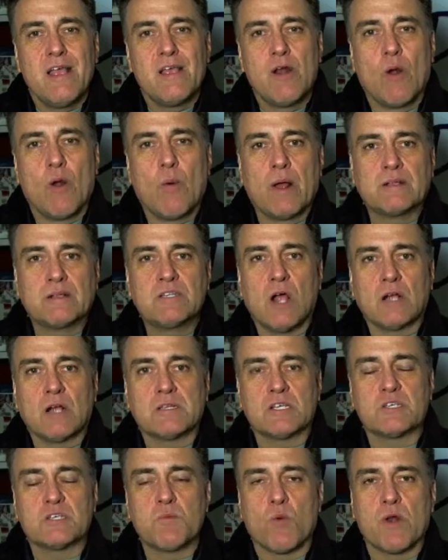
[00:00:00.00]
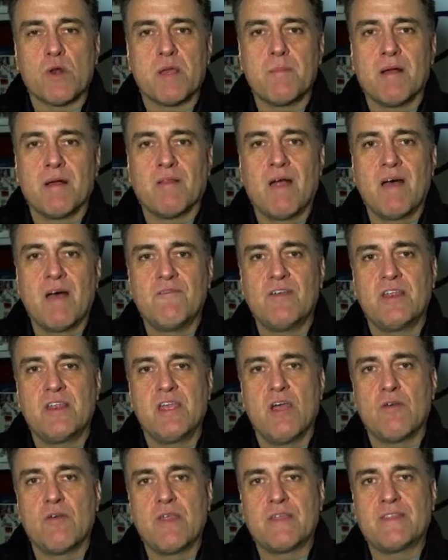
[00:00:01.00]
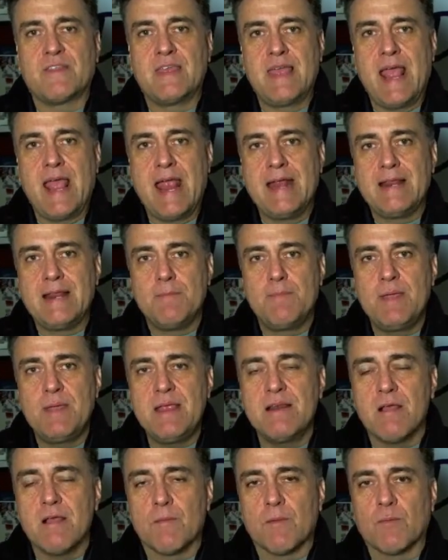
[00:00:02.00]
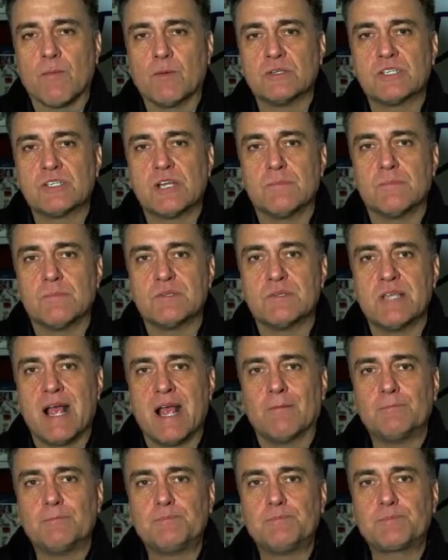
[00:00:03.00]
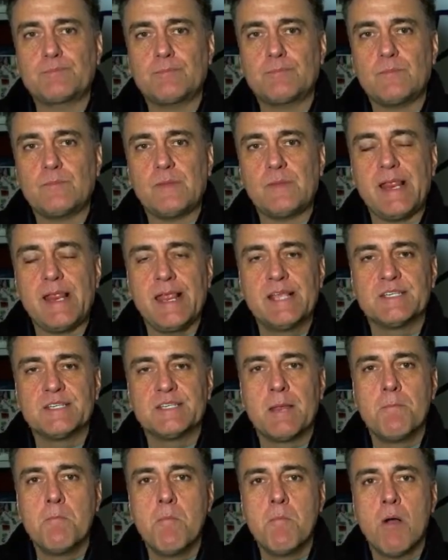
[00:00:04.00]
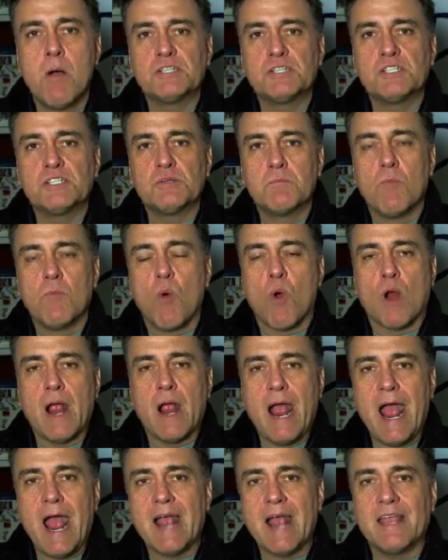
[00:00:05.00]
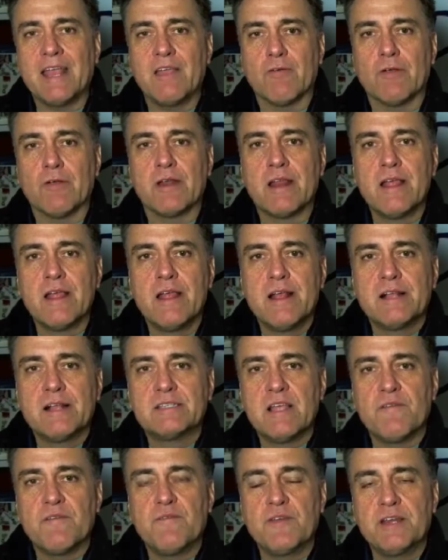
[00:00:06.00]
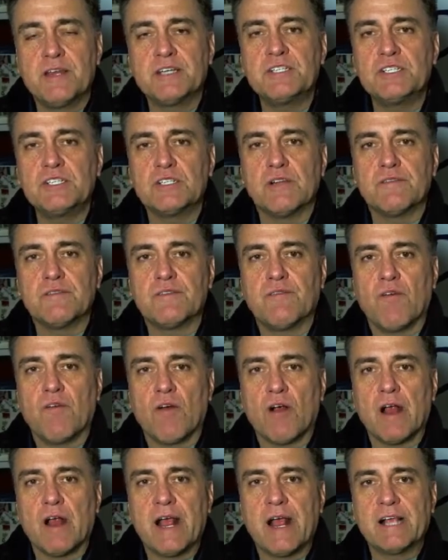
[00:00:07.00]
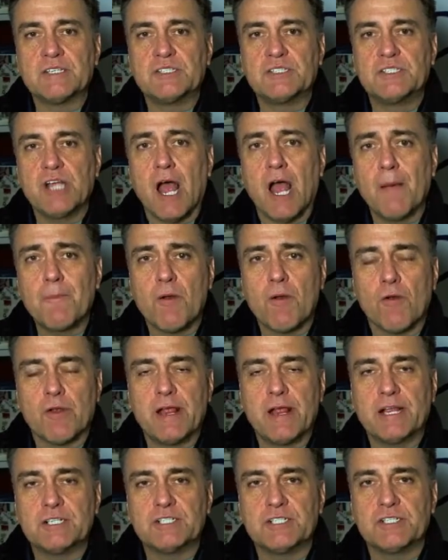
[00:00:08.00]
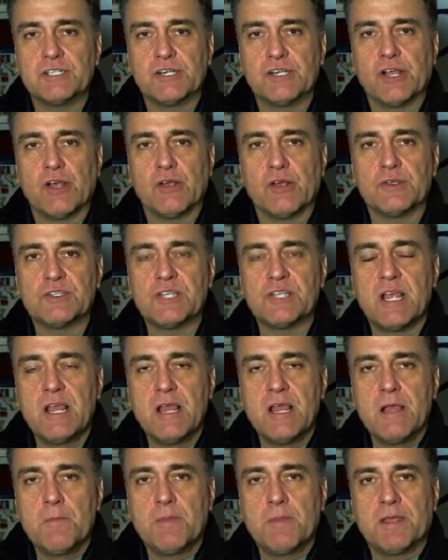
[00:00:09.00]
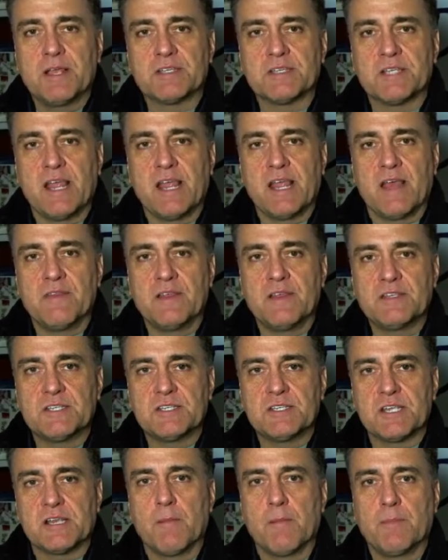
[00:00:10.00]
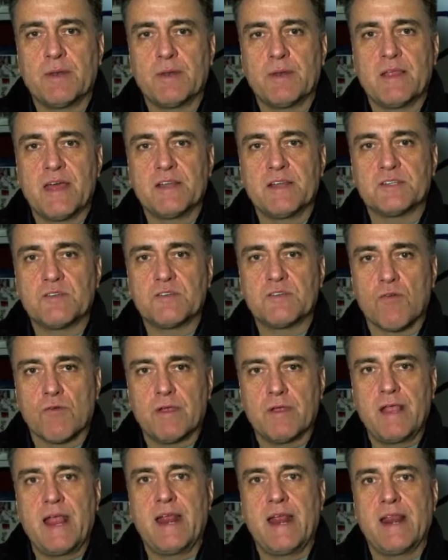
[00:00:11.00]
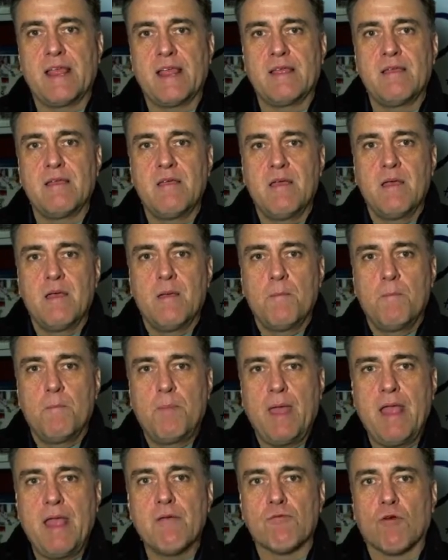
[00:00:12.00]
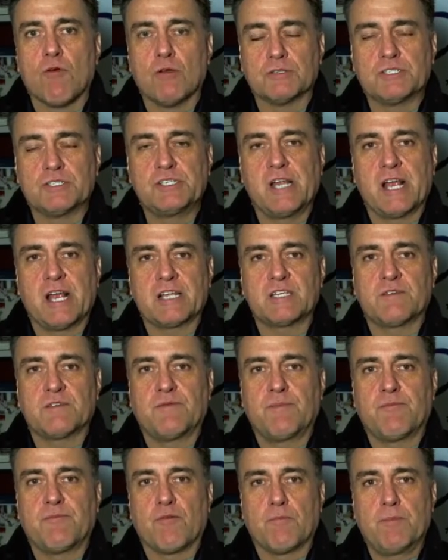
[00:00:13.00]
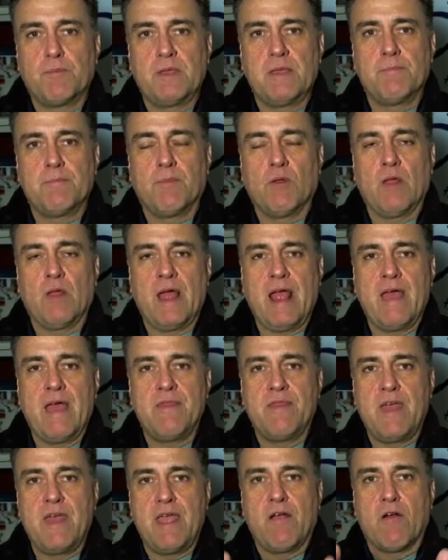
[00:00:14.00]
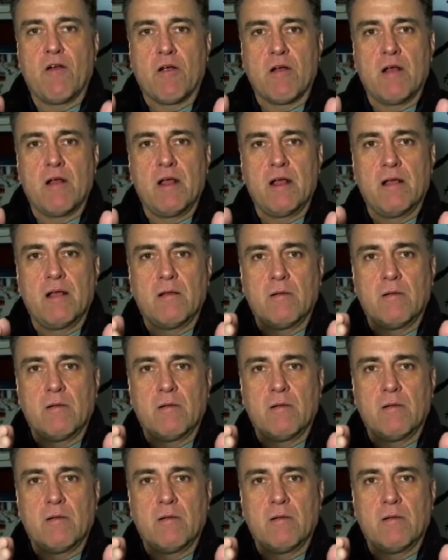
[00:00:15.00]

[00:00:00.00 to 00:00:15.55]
you know, I talked this morning in my live video that the ADP number, which comes out, is a much more accurate definition as far as job creation goes, because again, this is a company that is creating payroll checks for people and they are